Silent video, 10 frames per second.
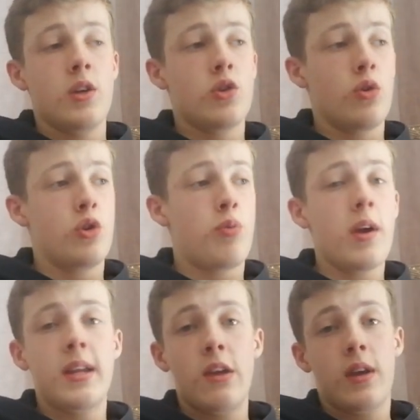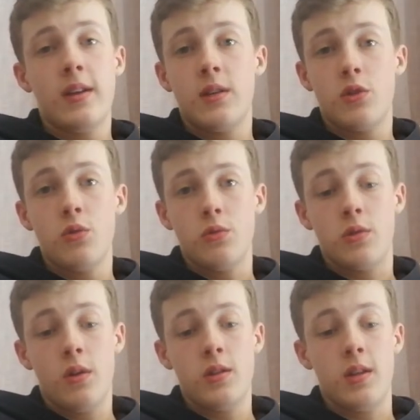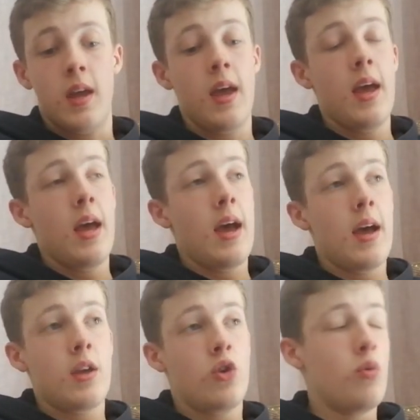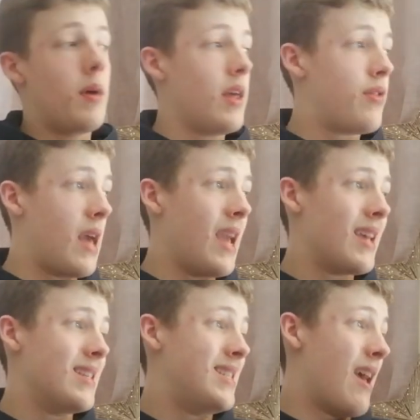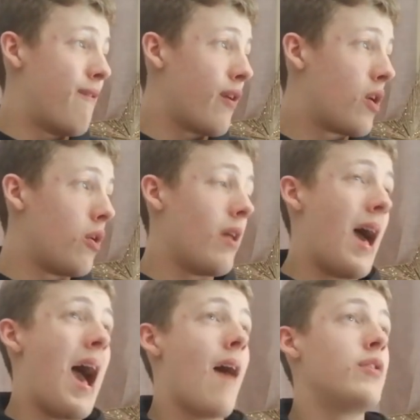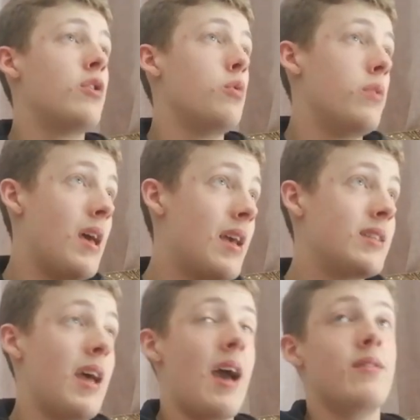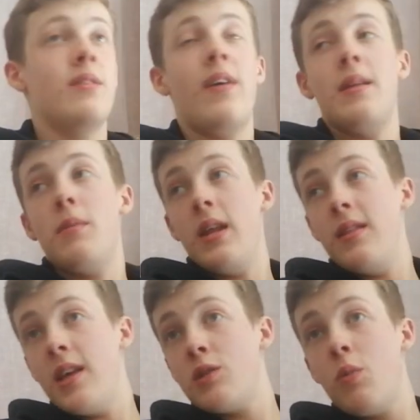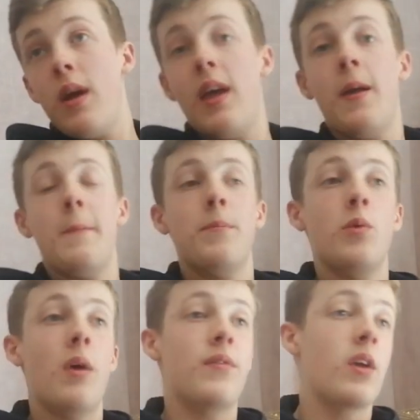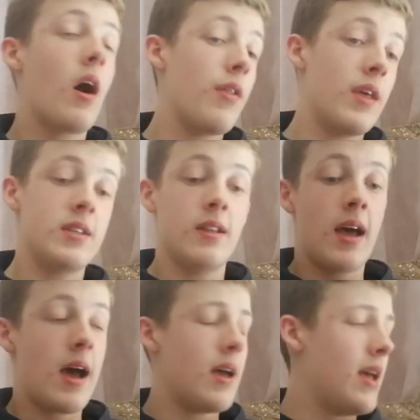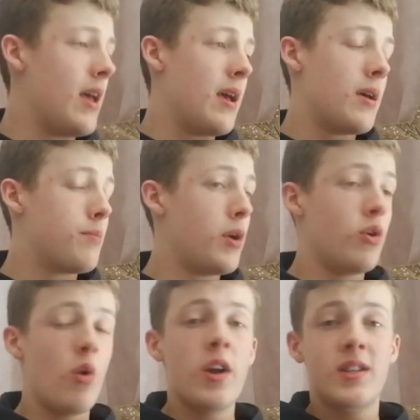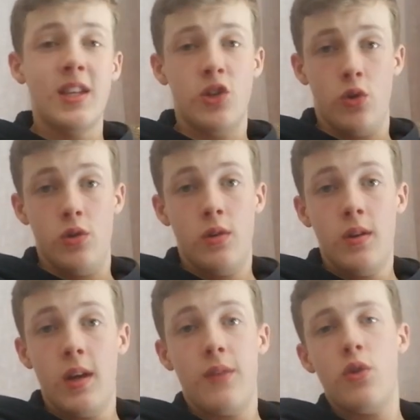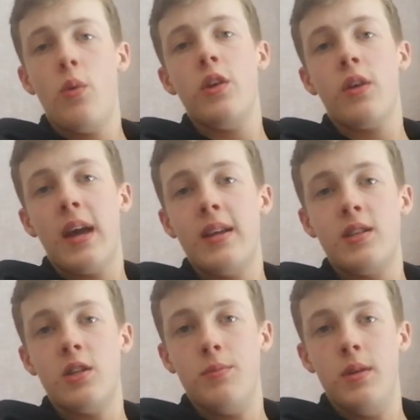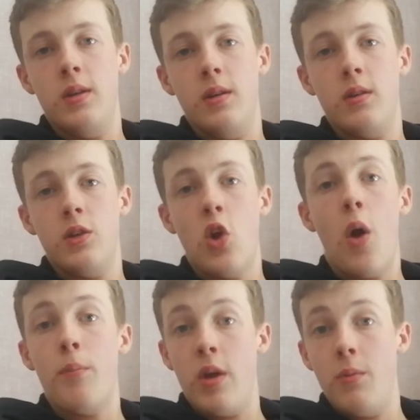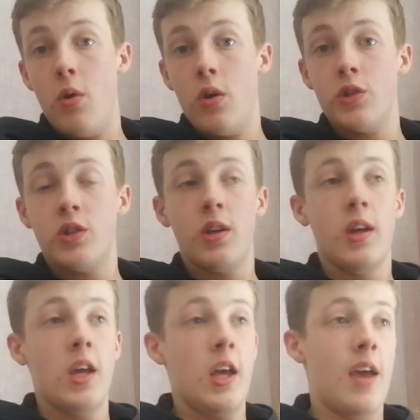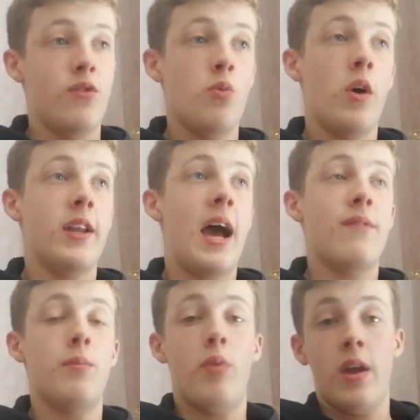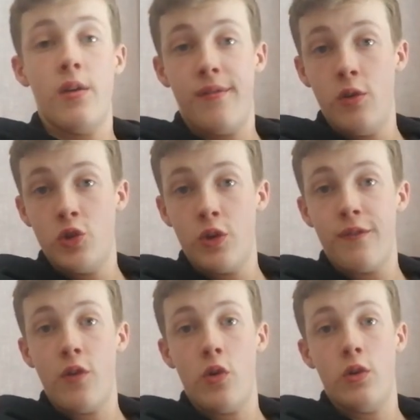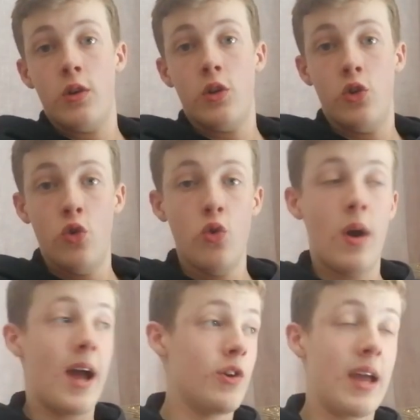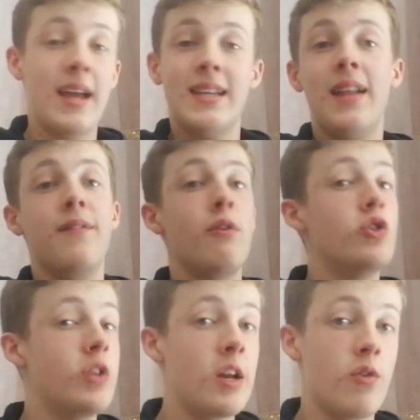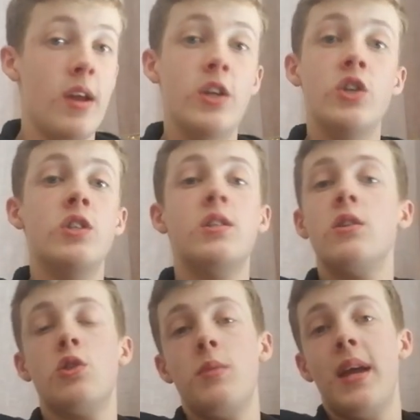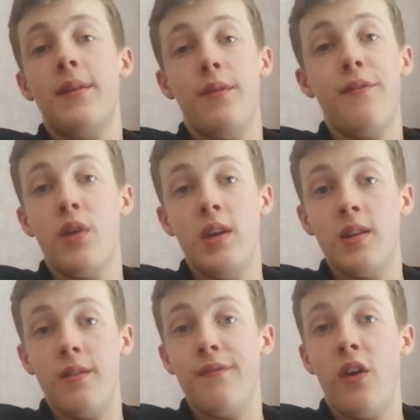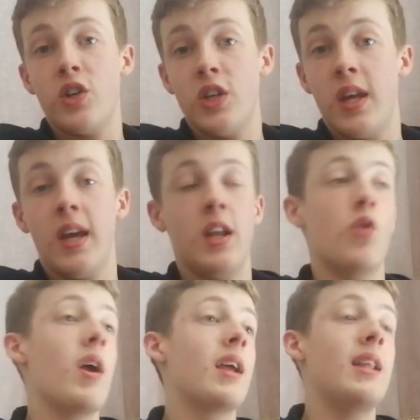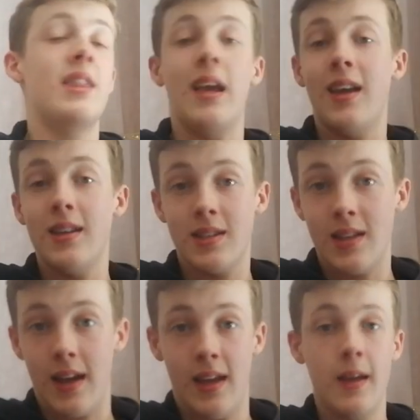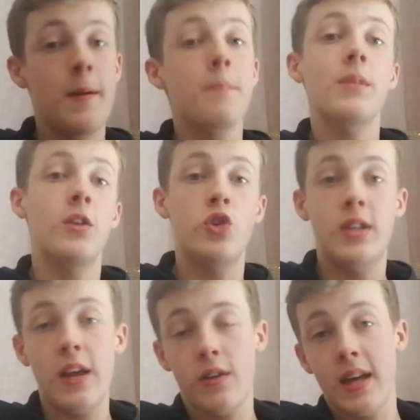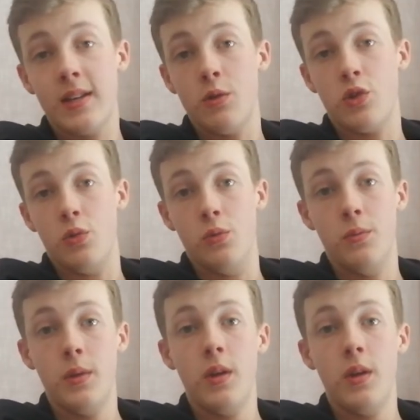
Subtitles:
So you should probably take your kids out of schools, honestly. You might think it's difficult, I have to do this, I have to find money this way, you have to cut this and that, but you honestly should. If you want your kids to be not brainwashed, if you want to have a brighter future for you and your kids and the future generations, so we can have a free and functioning and critically thinking society, then you should take your kids out of school.